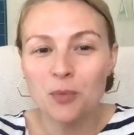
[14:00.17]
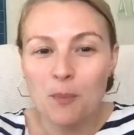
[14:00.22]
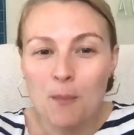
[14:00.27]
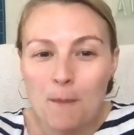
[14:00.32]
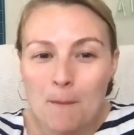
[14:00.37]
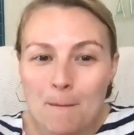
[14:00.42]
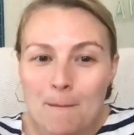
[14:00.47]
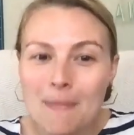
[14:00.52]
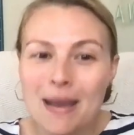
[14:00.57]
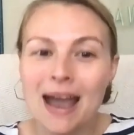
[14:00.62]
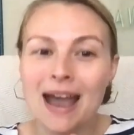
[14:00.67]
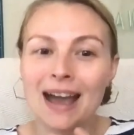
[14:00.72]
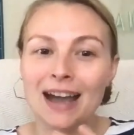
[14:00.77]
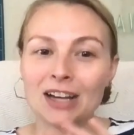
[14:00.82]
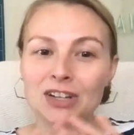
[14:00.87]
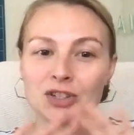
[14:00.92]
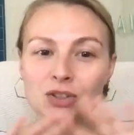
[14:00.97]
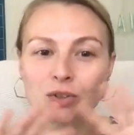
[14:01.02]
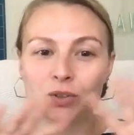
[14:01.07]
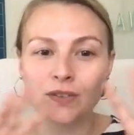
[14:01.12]

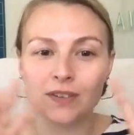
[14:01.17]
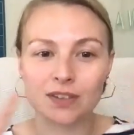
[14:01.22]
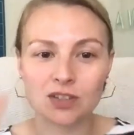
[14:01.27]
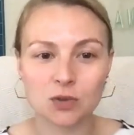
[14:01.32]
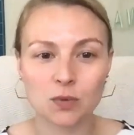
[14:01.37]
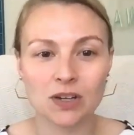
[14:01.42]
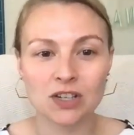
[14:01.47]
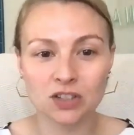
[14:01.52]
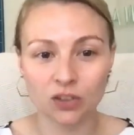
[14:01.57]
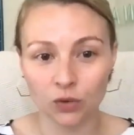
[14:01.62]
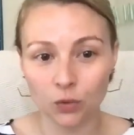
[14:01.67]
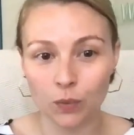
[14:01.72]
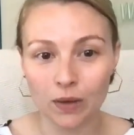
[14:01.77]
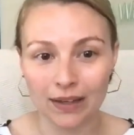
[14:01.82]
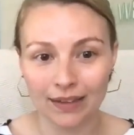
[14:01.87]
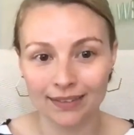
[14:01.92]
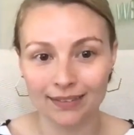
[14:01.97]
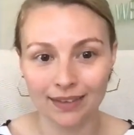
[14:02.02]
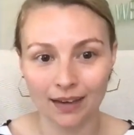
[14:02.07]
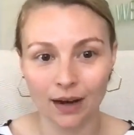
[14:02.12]
magical situations we
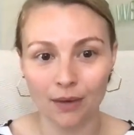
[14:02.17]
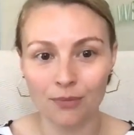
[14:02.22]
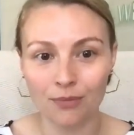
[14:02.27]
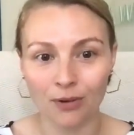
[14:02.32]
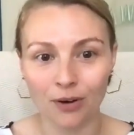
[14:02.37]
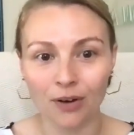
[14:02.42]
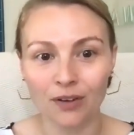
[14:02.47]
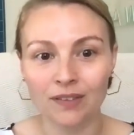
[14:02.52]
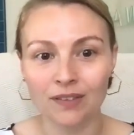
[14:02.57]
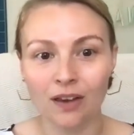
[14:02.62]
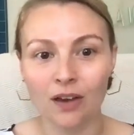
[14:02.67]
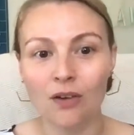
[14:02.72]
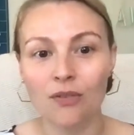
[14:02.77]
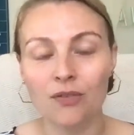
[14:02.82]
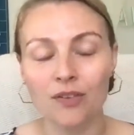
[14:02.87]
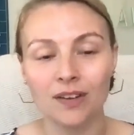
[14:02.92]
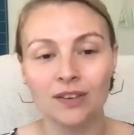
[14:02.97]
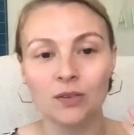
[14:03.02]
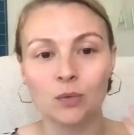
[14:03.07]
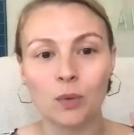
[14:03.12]
can set up for ourselves
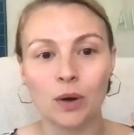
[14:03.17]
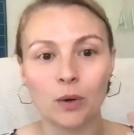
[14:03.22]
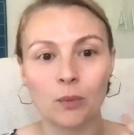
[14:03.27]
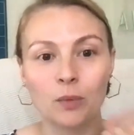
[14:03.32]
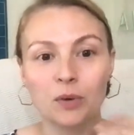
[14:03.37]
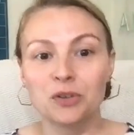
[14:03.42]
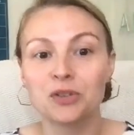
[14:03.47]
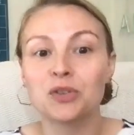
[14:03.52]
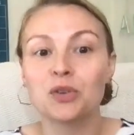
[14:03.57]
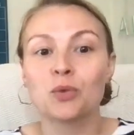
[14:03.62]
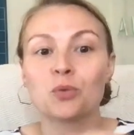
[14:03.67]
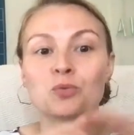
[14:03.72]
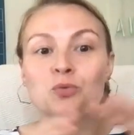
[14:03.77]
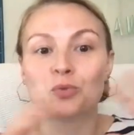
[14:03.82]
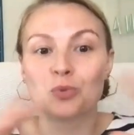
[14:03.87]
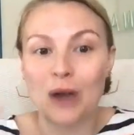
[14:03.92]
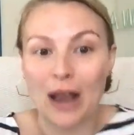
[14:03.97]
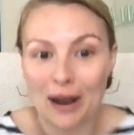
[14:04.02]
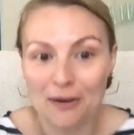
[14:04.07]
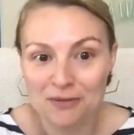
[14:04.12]
is where we're
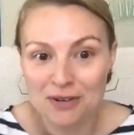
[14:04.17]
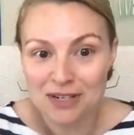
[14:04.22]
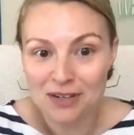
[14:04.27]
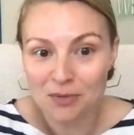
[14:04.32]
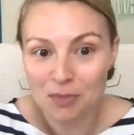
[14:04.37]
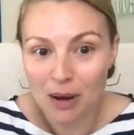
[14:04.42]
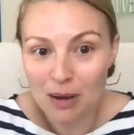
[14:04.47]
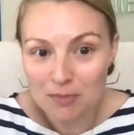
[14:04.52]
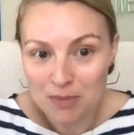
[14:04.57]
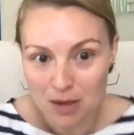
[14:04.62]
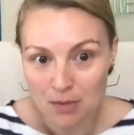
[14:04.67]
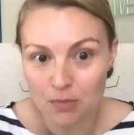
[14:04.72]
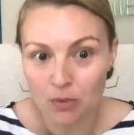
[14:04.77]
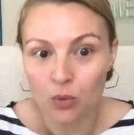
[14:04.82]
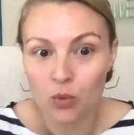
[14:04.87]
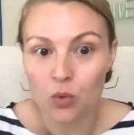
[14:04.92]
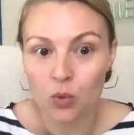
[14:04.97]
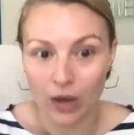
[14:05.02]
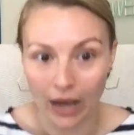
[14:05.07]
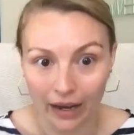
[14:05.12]
surrounded by people
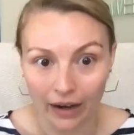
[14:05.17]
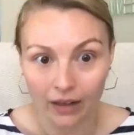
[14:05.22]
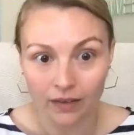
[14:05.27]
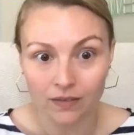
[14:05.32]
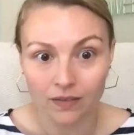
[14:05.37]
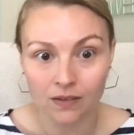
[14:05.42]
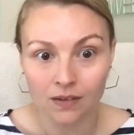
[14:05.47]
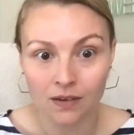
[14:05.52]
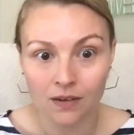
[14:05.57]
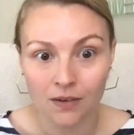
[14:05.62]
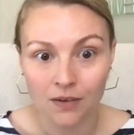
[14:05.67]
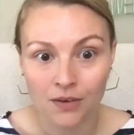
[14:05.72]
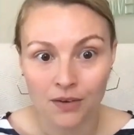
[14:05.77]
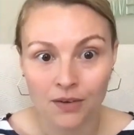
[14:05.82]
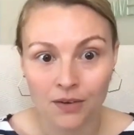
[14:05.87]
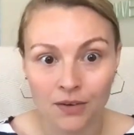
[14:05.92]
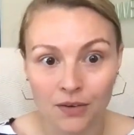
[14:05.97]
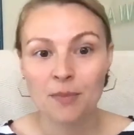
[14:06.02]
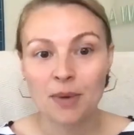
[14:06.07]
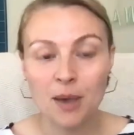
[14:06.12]
who get us.
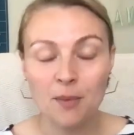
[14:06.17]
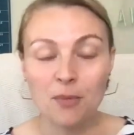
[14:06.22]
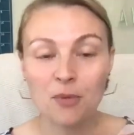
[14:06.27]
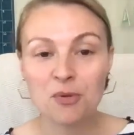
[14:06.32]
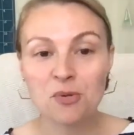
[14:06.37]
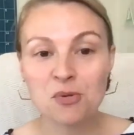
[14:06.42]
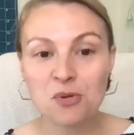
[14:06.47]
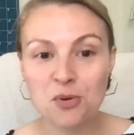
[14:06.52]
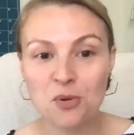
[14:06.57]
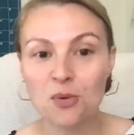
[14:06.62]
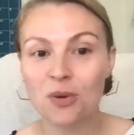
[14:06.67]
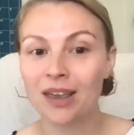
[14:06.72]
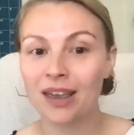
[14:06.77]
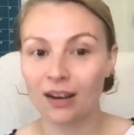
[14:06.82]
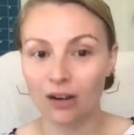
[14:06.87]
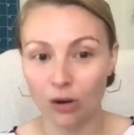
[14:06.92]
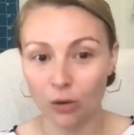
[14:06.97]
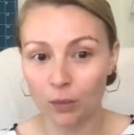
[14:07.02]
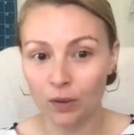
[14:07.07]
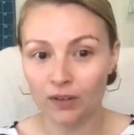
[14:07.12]
People who get
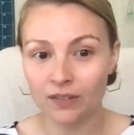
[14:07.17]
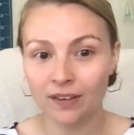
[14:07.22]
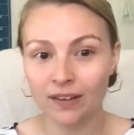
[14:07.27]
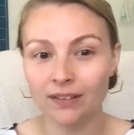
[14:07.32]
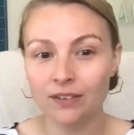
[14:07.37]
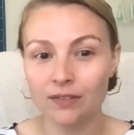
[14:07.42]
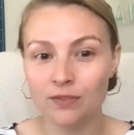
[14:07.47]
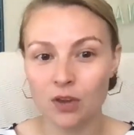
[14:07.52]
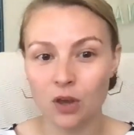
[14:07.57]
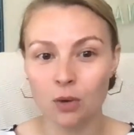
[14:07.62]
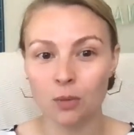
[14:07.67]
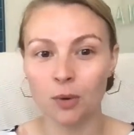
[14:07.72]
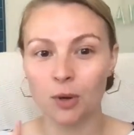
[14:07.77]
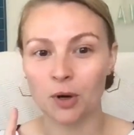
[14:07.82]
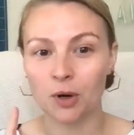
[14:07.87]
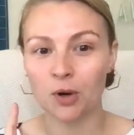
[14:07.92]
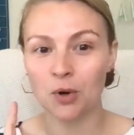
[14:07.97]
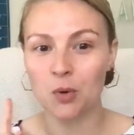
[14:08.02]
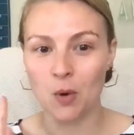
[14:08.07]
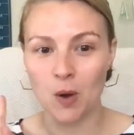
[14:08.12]
our weird sense of
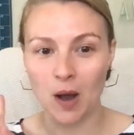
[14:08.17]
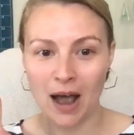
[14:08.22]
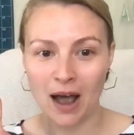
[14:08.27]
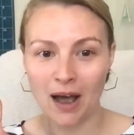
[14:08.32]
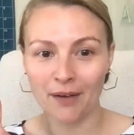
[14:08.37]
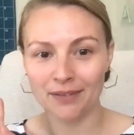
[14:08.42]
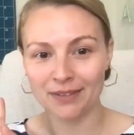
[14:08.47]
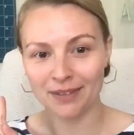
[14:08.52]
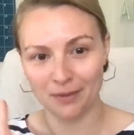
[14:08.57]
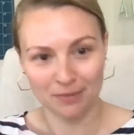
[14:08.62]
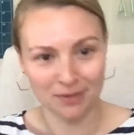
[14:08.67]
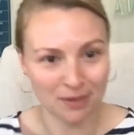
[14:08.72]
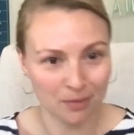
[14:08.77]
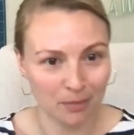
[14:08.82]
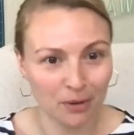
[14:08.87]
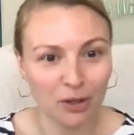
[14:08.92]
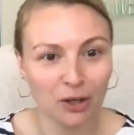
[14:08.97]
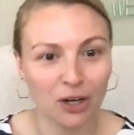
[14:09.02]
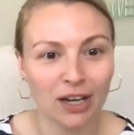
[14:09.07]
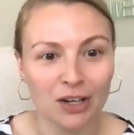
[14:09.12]
humor, who have some
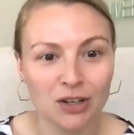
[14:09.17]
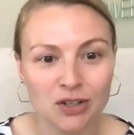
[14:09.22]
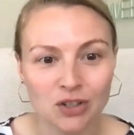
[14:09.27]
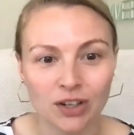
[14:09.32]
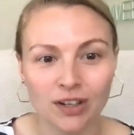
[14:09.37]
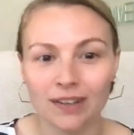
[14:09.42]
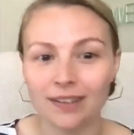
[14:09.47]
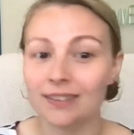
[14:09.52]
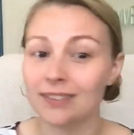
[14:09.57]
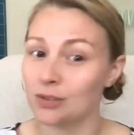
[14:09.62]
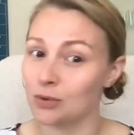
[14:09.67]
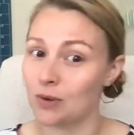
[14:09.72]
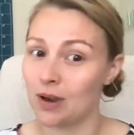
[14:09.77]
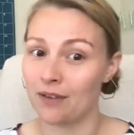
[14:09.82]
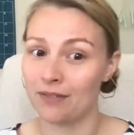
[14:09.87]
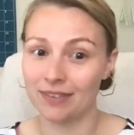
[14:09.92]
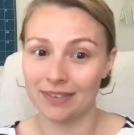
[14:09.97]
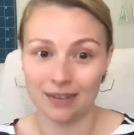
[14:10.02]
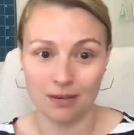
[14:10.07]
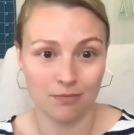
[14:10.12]
similar interests, who
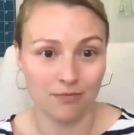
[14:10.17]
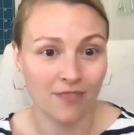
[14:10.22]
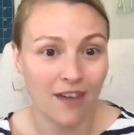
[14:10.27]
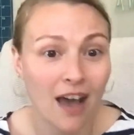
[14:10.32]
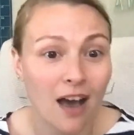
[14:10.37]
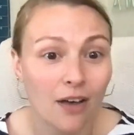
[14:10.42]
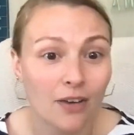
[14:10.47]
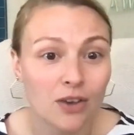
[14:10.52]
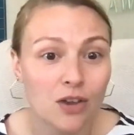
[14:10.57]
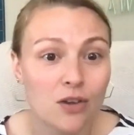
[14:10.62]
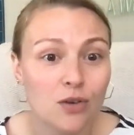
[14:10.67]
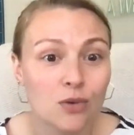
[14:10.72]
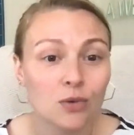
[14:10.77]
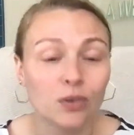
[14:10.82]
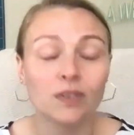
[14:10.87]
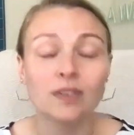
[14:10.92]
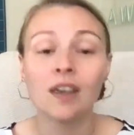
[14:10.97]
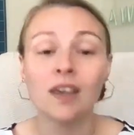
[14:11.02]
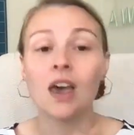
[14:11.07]
have the same values.